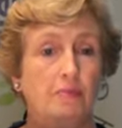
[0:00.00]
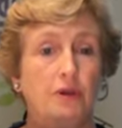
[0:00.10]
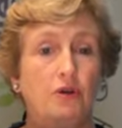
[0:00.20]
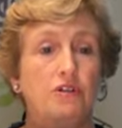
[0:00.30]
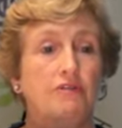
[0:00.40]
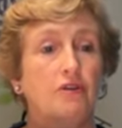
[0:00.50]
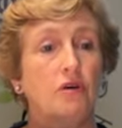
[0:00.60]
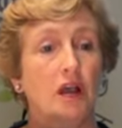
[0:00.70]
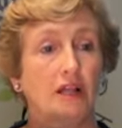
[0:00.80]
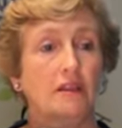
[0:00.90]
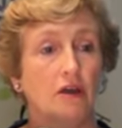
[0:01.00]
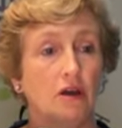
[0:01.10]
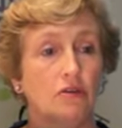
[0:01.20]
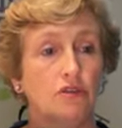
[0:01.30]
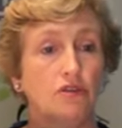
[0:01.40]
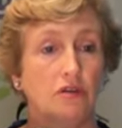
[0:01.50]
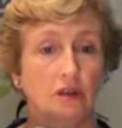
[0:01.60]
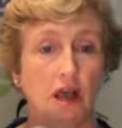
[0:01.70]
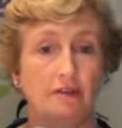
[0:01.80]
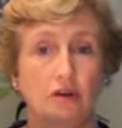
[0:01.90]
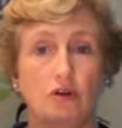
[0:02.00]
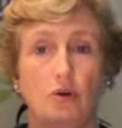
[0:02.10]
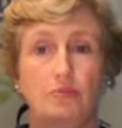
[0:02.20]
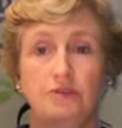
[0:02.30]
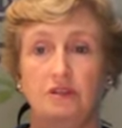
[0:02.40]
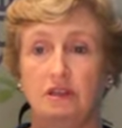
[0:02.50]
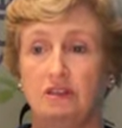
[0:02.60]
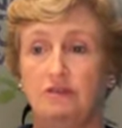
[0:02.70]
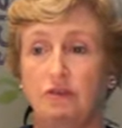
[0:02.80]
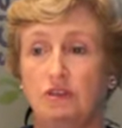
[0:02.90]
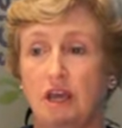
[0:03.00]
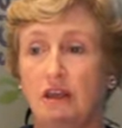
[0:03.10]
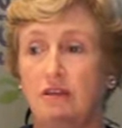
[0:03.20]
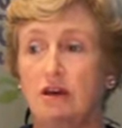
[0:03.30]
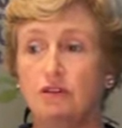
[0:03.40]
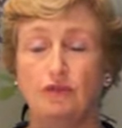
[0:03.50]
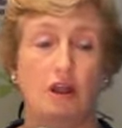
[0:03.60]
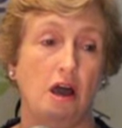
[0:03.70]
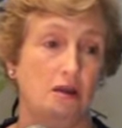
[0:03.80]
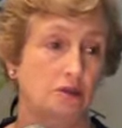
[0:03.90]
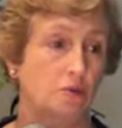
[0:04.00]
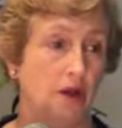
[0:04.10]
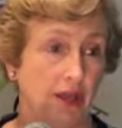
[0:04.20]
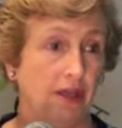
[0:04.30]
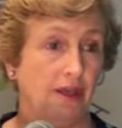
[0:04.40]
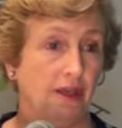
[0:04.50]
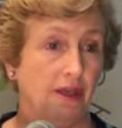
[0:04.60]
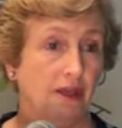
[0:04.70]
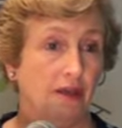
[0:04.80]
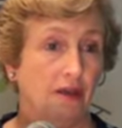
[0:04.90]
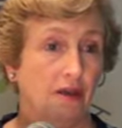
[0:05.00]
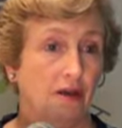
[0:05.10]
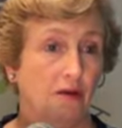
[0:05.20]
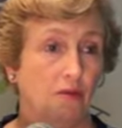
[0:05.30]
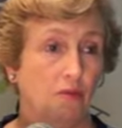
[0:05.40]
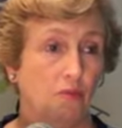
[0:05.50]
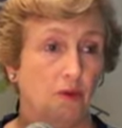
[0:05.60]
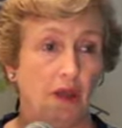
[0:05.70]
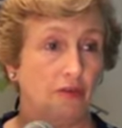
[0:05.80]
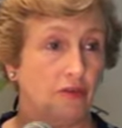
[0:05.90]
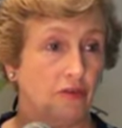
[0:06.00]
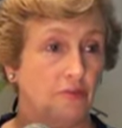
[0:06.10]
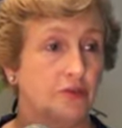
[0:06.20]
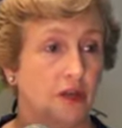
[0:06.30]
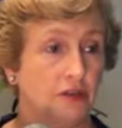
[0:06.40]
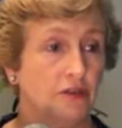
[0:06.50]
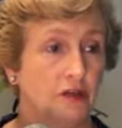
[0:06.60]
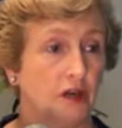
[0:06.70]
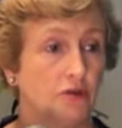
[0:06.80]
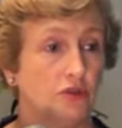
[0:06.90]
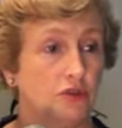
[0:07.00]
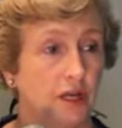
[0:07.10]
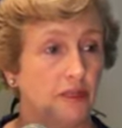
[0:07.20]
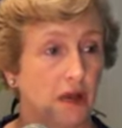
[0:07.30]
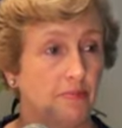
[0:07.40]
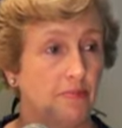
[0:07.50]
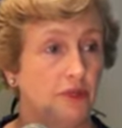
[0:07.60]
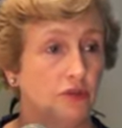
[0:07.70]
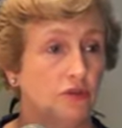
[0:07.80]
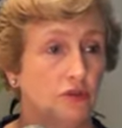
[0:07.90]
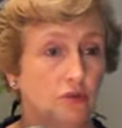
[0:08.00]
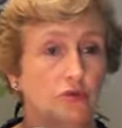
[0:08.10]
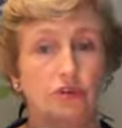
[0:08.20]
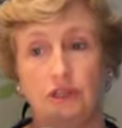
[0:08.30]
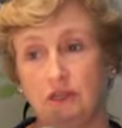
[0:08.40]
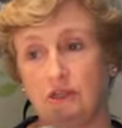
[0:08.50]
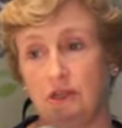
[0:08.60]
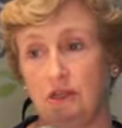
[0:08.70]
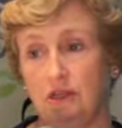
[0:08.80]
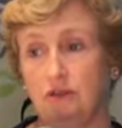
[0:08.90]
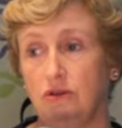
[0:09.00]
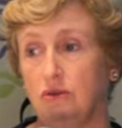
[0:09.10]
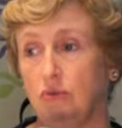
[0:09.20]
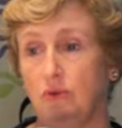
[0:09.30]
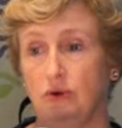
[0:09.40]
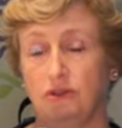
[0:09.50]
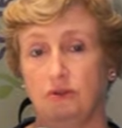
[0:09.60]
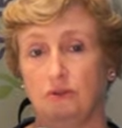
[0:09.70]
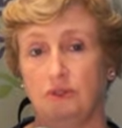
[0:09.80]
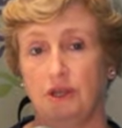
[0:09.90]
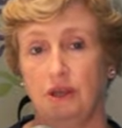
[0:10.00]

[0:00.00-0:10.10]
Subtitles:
because if you cut those cover crops and things, if you take those flowers away, where are the thrips going to go? Straight up into your trees and into your blossoms.